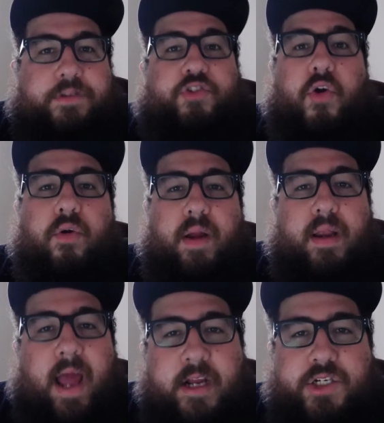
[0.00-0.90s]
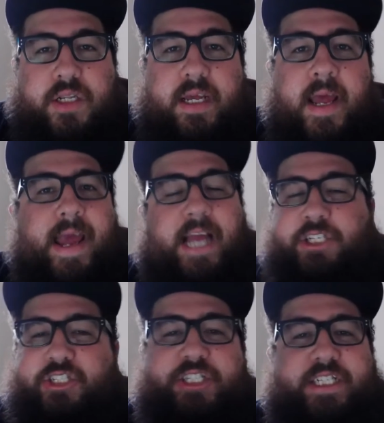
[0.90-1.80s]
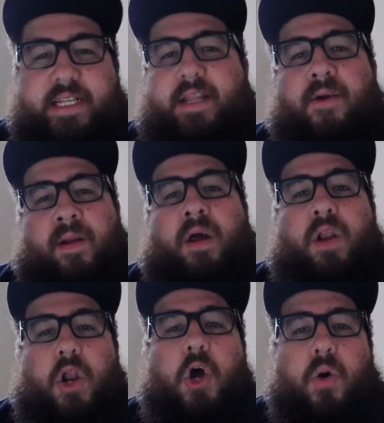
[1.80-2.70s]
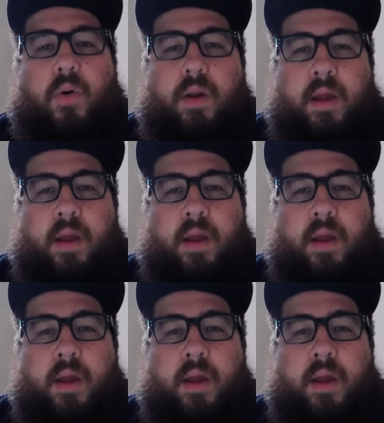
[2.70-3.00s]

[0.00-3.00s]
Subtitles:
turret actually, and just sit there and unload.